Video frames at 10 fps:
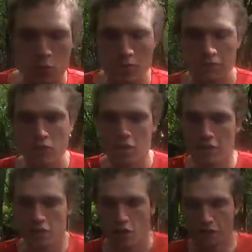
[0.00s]
Bournemouth. I'm
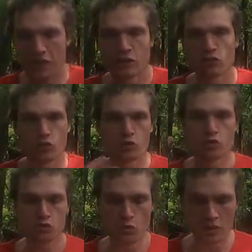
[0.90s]
going to go up a
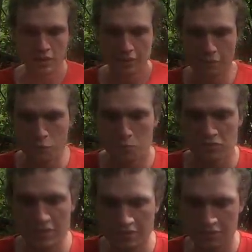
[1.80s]
2-2 draw. The football
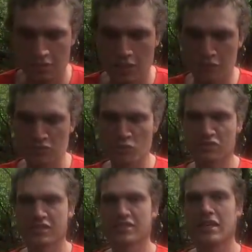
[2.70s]
scientist is going to go up Stoke
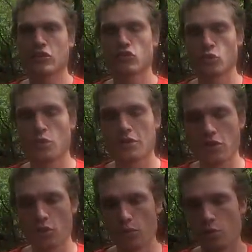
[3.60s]
City
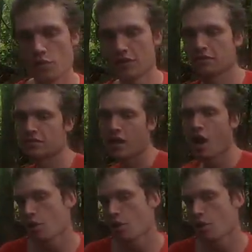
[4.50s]
2-0 winners.